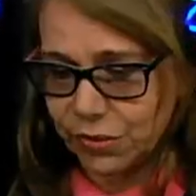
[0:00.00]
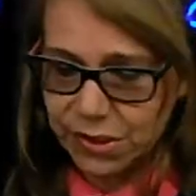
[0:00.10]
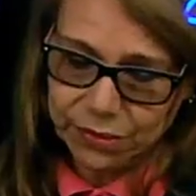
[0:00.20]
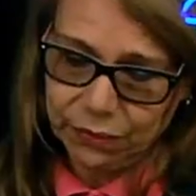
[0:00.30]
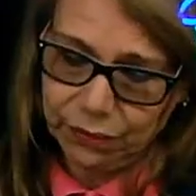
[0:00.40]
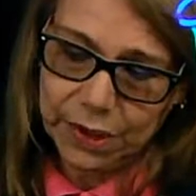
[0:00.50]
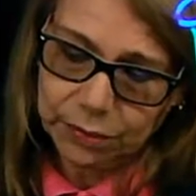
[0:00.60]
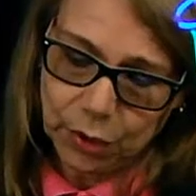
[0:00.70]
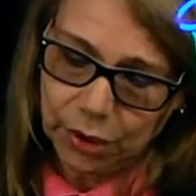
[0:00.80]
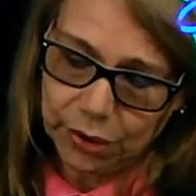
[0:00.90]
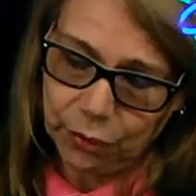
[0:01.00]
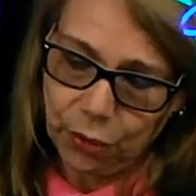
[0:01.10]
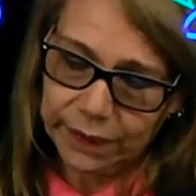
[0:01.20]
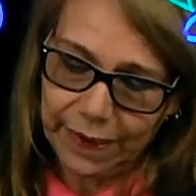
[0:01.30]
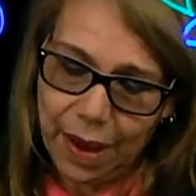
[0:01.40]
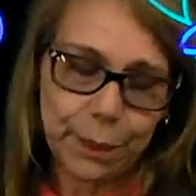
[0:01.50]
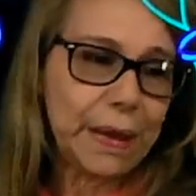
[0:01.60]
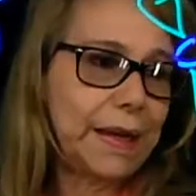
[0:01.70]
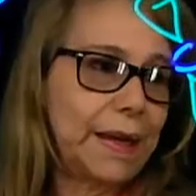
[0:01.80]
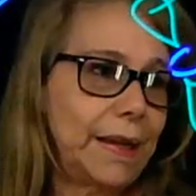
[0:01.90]
In the real molecule, what's
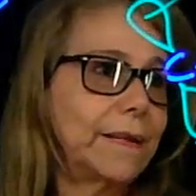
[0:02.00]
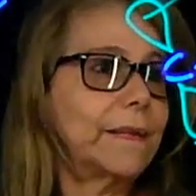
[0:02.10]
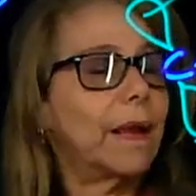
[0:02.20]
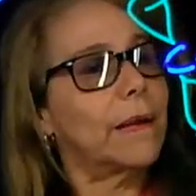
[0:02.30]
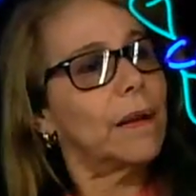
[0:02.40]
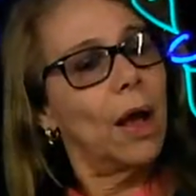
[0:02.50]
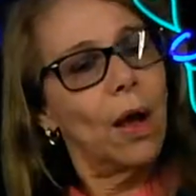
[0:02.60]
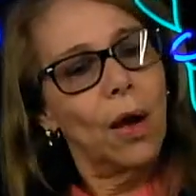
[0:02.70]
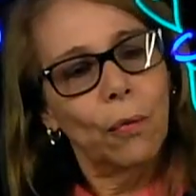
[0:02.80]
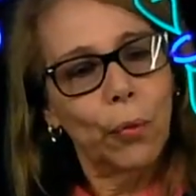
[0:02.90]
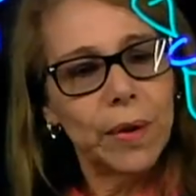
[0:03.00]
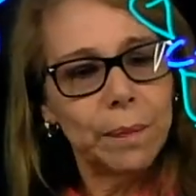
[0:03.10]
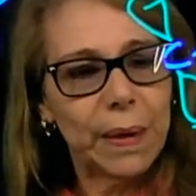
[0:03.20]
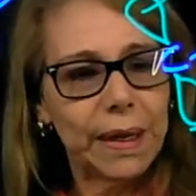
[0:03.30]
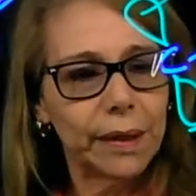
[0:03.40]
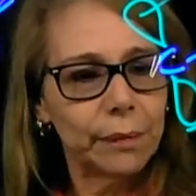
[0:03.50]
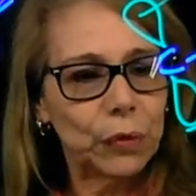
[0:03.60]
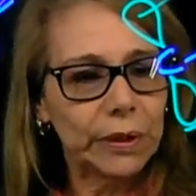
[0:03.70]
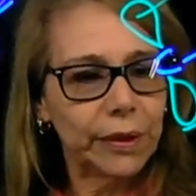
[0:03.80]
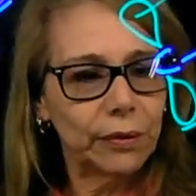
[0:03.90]
happened is that we make a
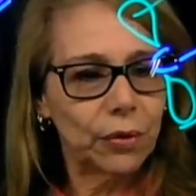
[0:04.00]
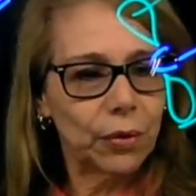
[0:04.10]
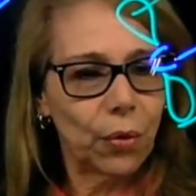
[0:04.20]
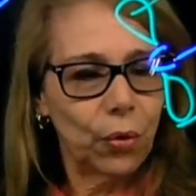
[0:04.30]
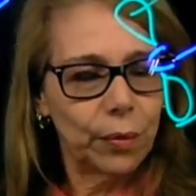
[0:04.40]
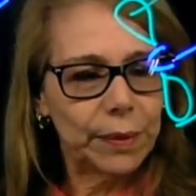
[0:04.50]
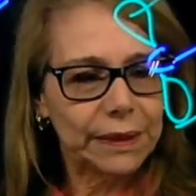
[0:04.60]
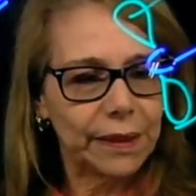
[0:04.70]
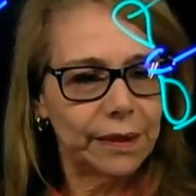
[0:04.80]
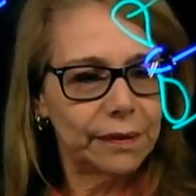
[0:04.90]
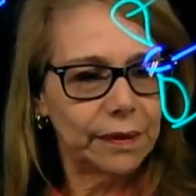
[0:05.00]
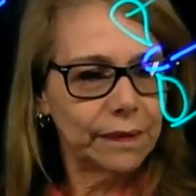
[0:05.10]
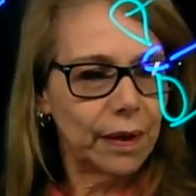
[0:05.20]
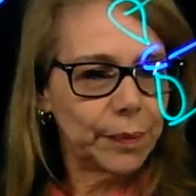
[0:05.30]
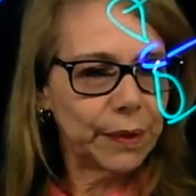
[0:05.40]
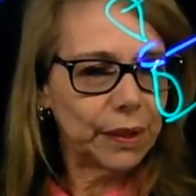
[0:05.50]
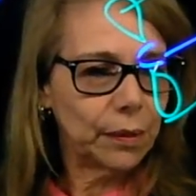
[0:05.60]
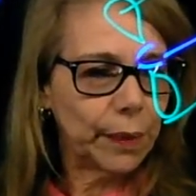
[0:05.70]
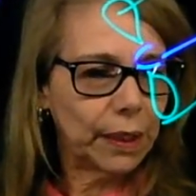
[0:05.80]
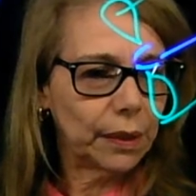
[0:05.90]
molecular orbital, and this time I'm going to
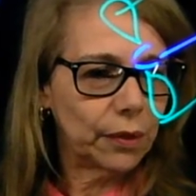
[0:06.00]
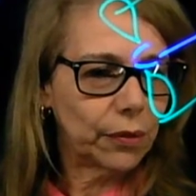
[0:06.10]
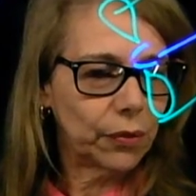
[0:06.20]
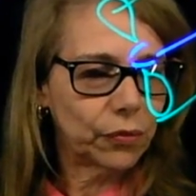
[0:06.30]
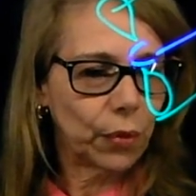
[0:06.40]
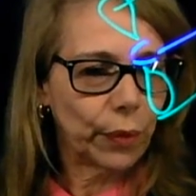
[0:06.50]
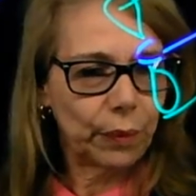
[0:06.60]
make another drawing.